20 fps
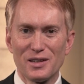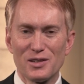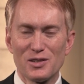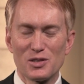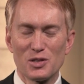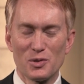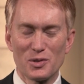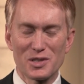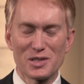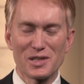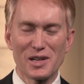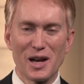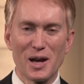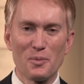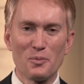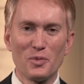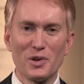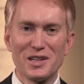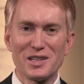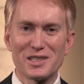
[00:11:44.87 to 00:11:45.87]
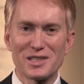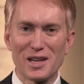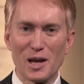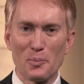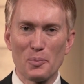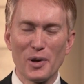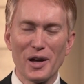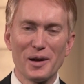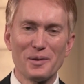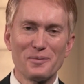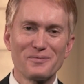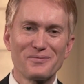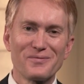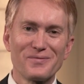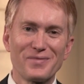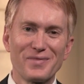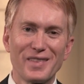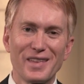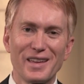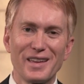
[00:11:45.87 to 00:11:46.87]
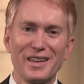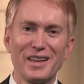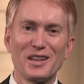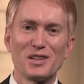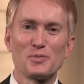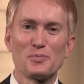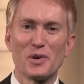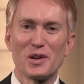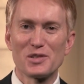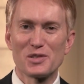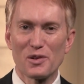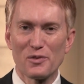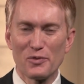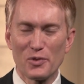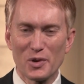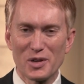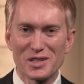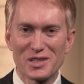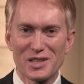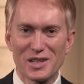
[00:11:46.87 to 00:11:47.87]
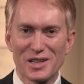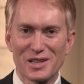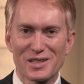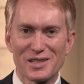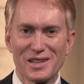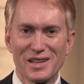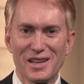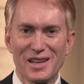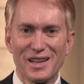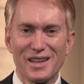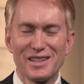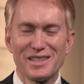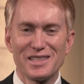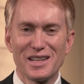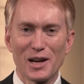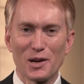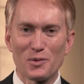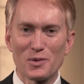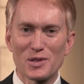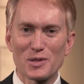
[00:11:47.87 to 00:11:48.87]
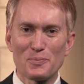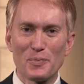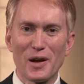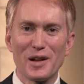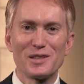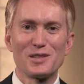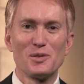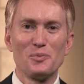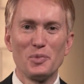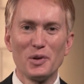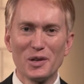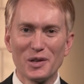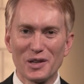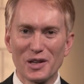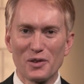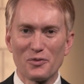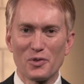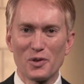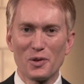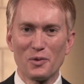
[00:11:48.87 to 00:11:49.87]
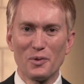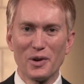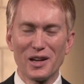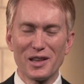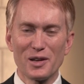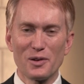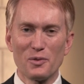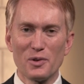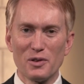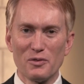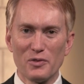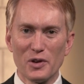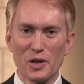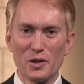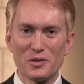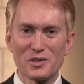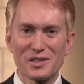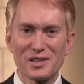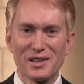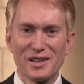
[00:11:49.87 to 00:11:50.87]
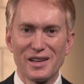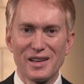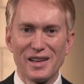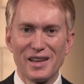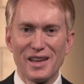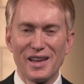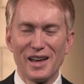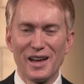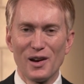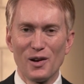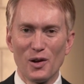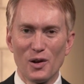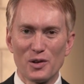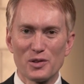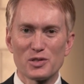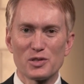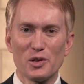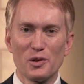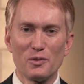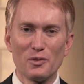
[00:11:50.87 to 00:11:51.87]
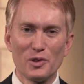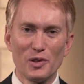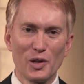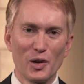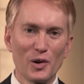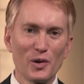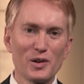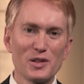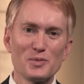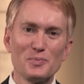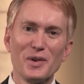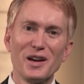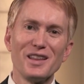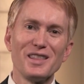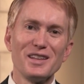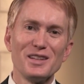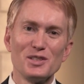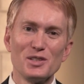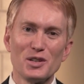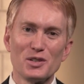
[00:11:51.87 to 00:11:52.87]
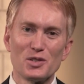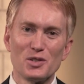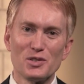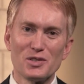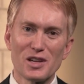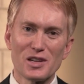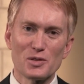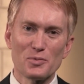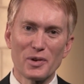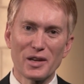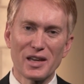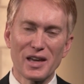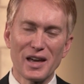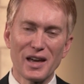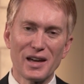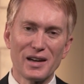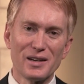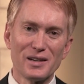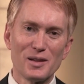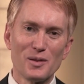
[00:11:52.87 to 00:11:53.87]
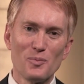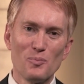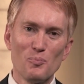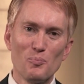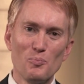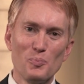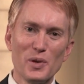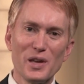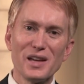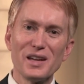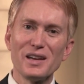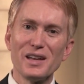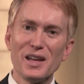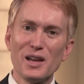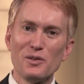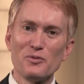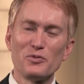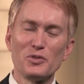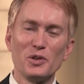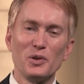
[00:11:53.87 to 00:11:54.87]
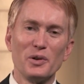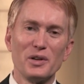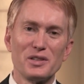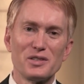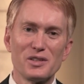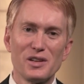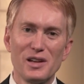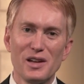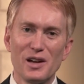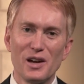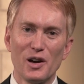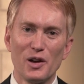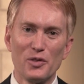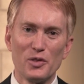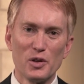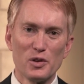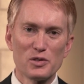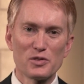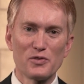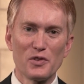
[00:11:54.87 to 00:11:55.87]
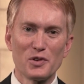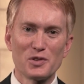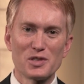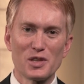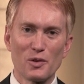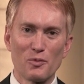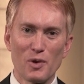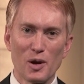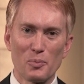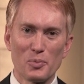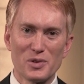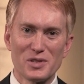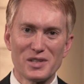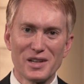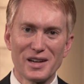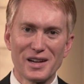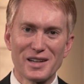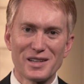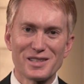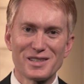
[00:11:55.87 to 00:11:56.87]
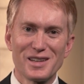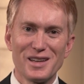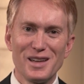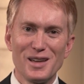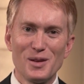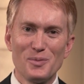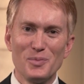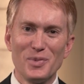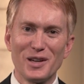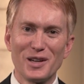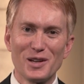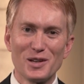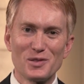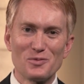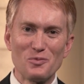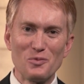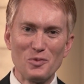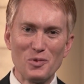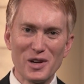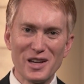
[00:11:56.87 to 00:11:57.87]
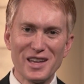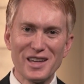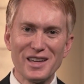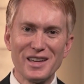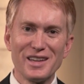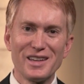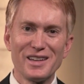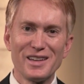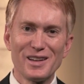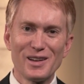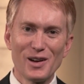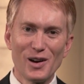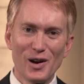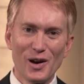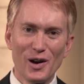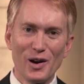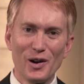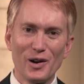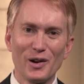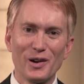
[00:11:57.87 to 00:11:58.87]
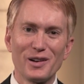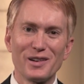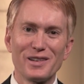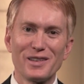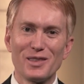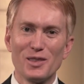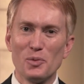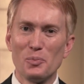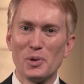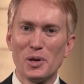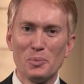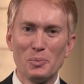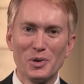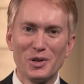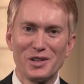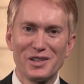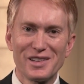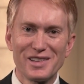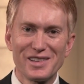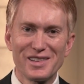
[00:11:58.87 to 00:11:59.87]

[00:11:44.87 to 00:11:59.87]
So it's time we step up, express our voices, take responsibility for the way that we vote, and also learn as many of these issues as we can. Be an influence on those folks that represent us, because we are the people.